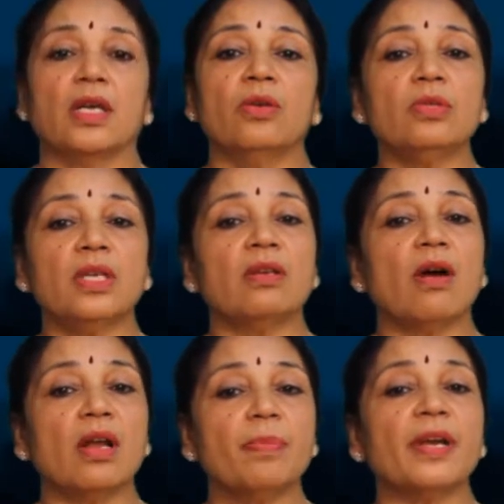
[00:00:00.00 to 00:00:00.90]
Using
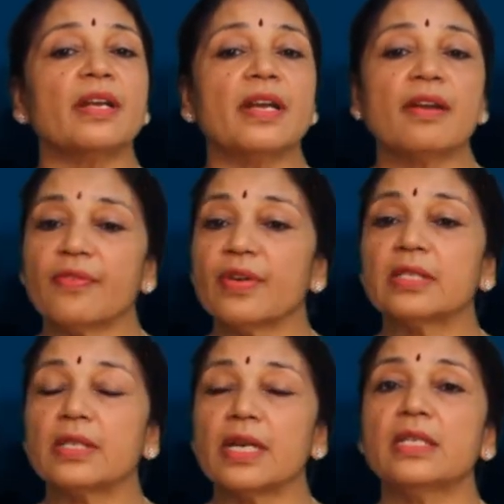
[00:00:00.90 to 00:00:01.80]
non-pregnant
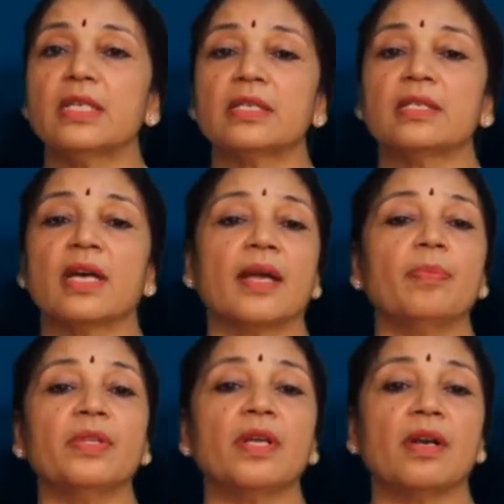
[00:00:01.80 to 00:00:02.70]
reference ranges,
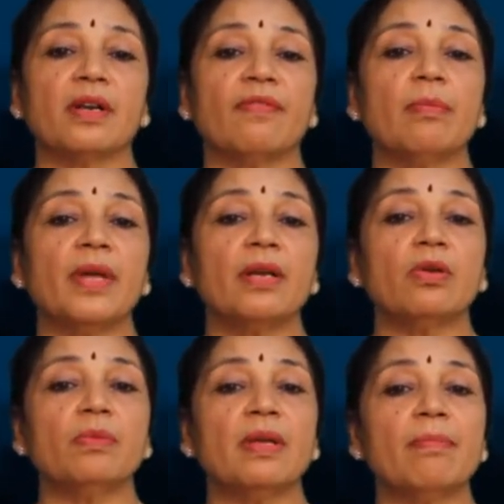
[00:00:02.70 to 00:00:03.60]
hypothyroid women
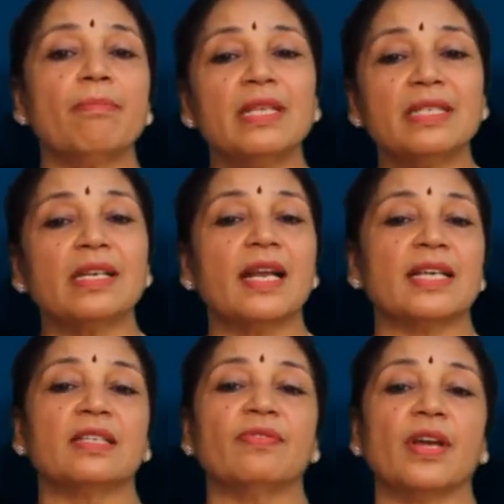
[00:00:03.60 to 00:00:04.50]
could be
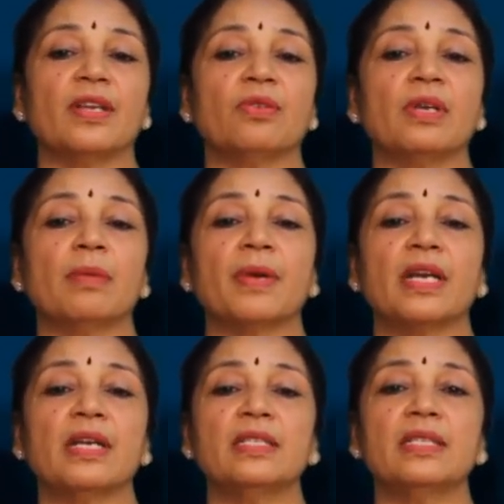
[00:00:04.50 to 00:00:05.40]
misclassified during
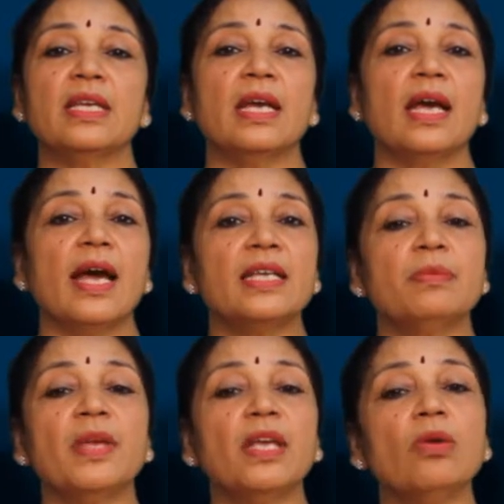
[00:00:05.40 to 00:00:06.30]
pregnancy as
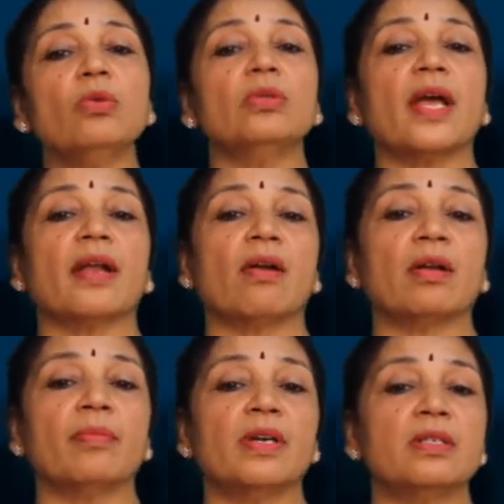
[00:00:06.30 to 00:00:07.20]
being
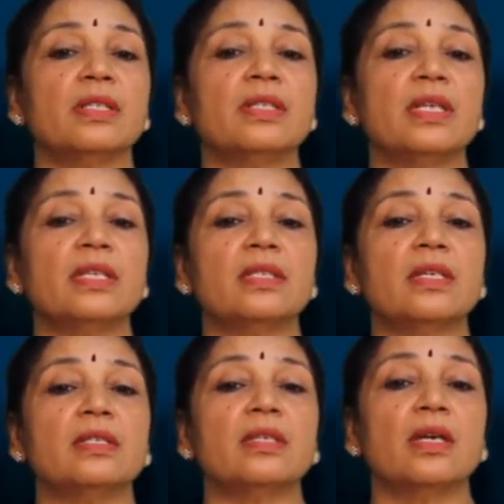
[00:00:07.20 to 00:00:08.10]
euthyroid because the
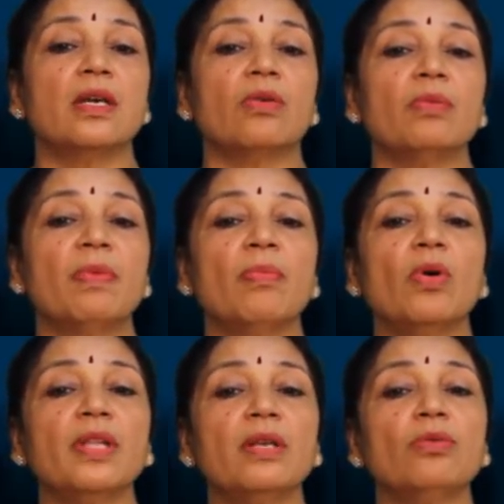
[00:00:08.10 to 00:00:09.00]
TSH could be
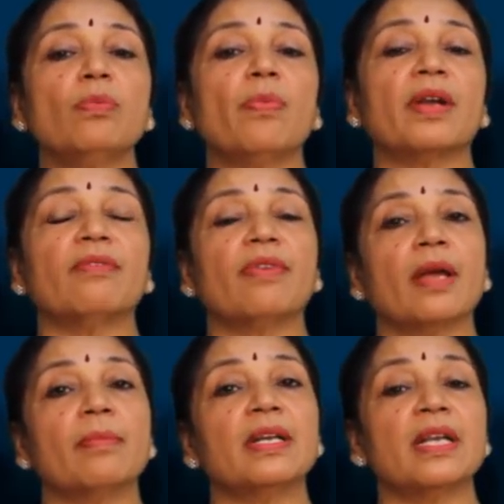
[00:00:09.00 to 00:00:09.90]
more than 2.5
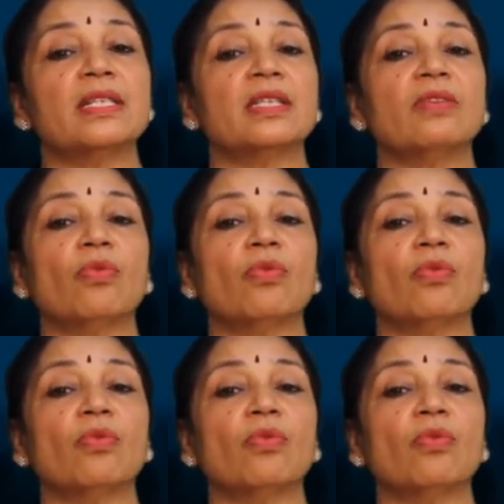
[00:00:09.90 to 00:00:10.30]
but less than